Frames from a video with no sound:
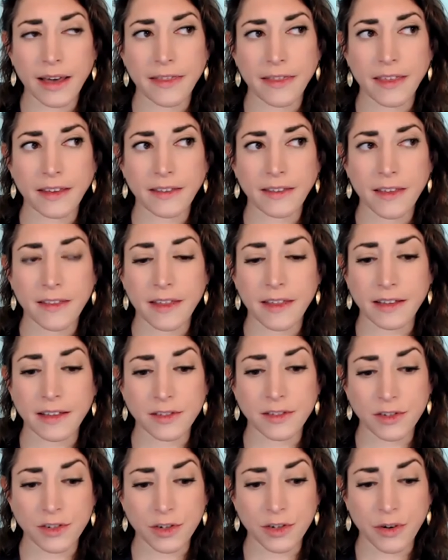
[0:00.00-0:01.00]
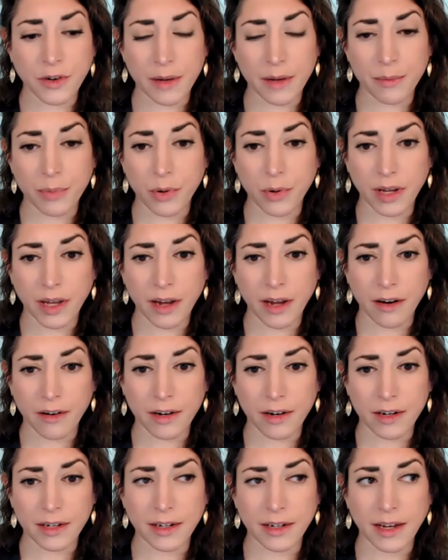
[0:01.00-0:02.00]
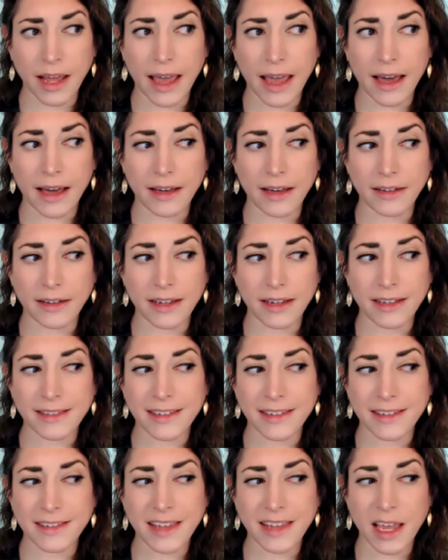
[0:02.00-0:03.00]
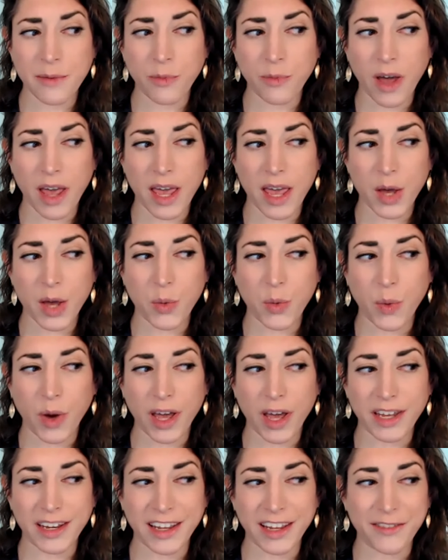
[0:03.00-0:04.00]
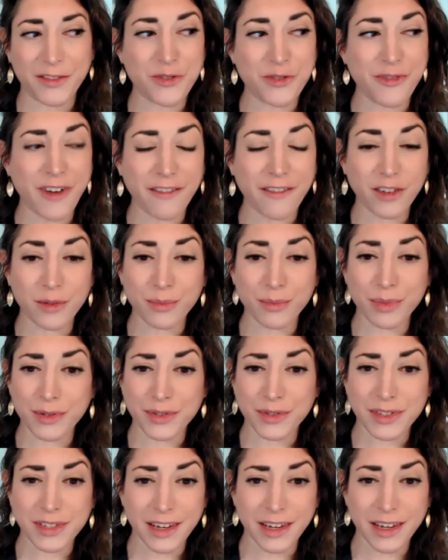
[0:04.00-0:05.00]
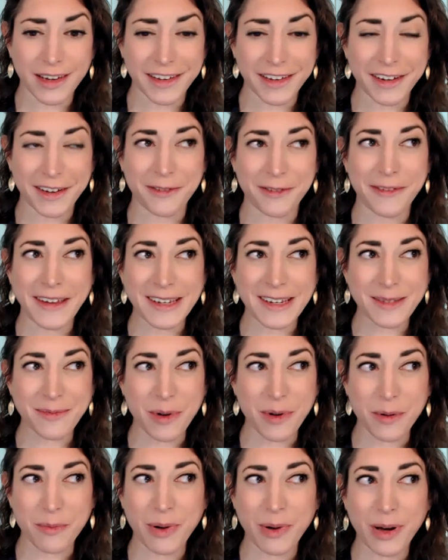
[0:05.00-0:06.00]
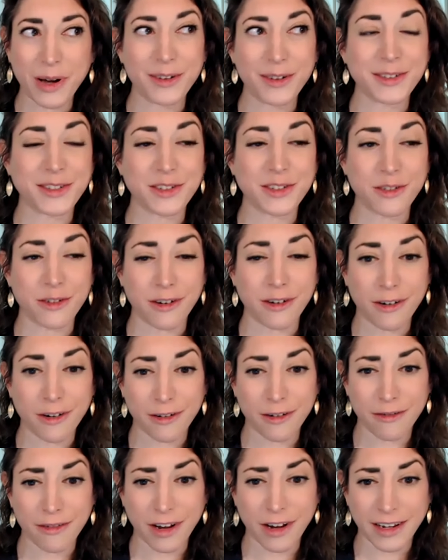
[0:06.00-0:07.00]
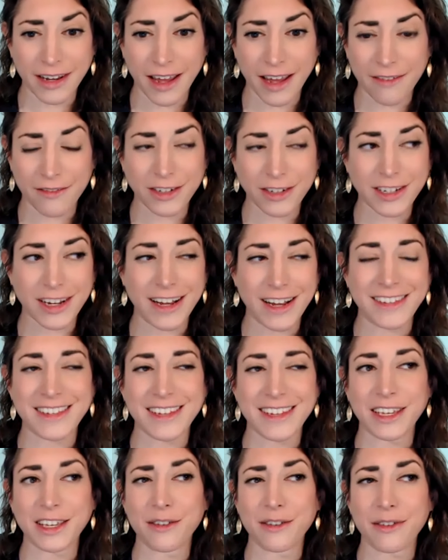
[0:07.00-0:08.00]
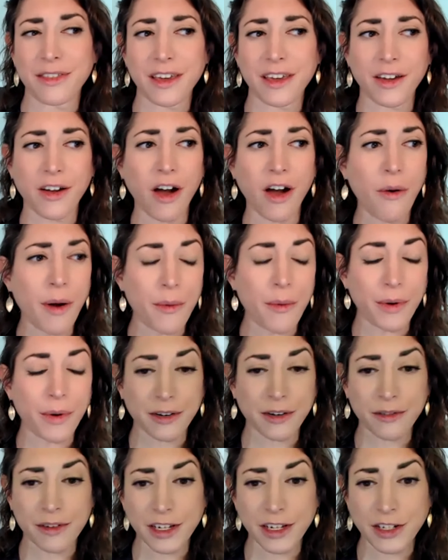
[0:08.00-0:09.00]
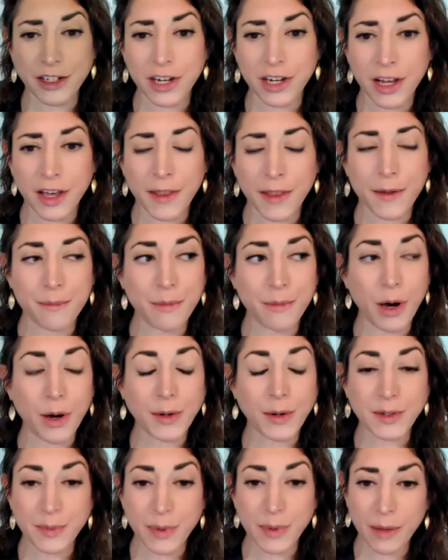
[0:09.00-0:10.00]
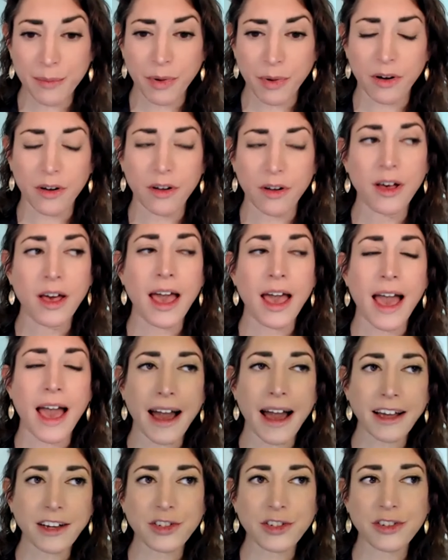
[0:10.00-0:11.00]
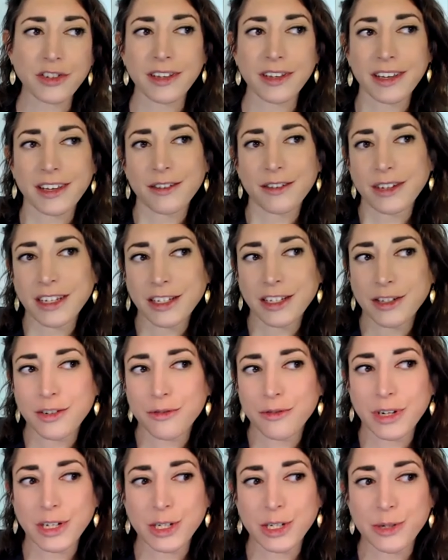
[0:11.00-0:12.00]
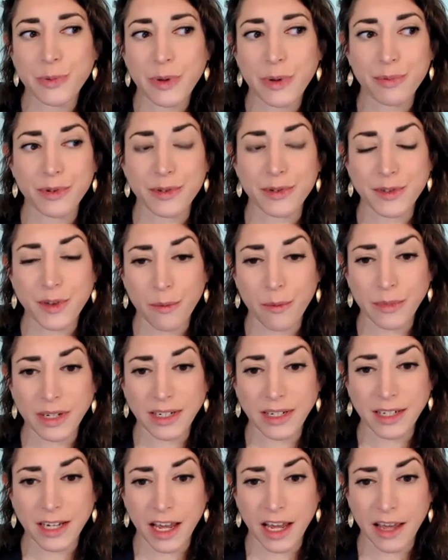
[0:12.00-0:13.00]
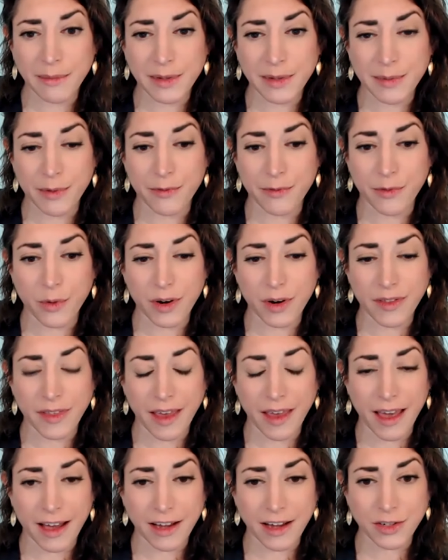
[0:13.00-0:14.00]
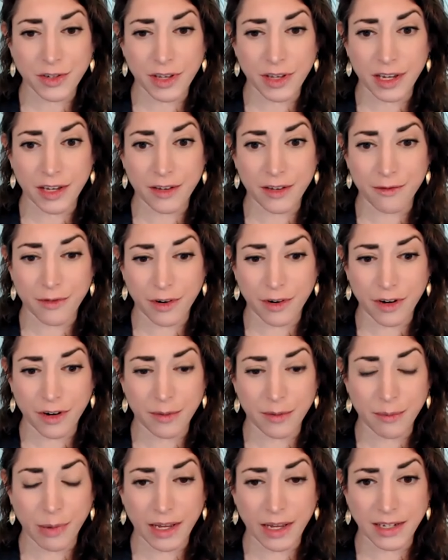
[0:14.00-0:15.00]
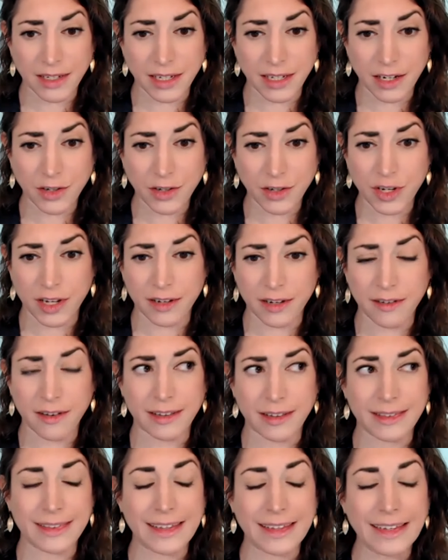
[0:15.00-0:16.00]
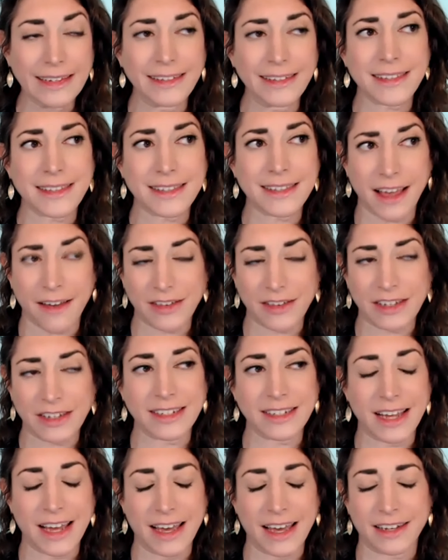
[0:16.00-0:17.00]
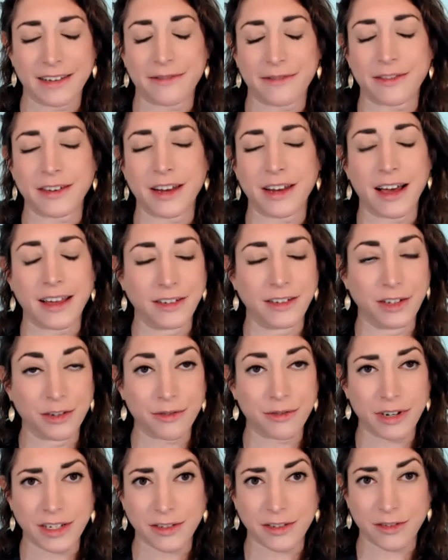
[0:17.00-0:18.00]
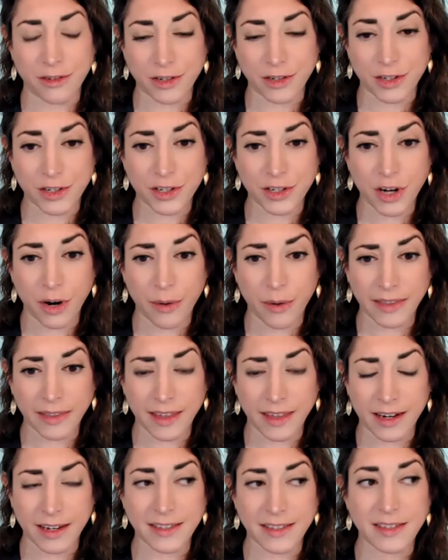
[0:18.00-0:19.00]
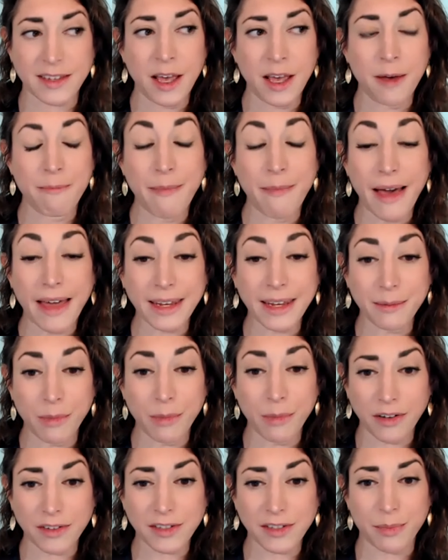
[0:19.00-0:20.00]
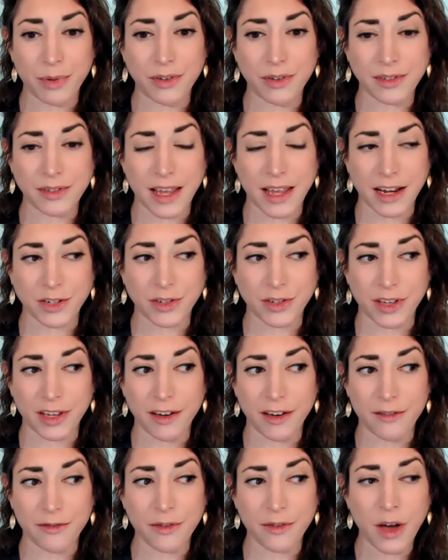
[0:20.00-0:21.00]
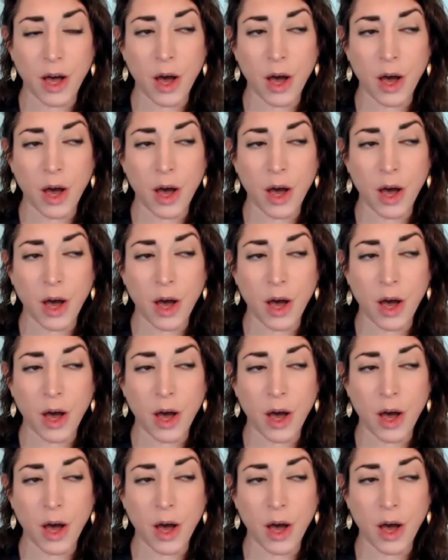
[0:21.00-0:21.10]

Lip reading: think that that's such a great point, Erin. And it's the same way when, if you've ever boosted a Facebook post or run advertising, you think, oh, I want to reach the most people. Actually, you need to reach people so many times before they actually convert and pay attention, at least 7, 10, if not, new research is showing that it's many multiples actually of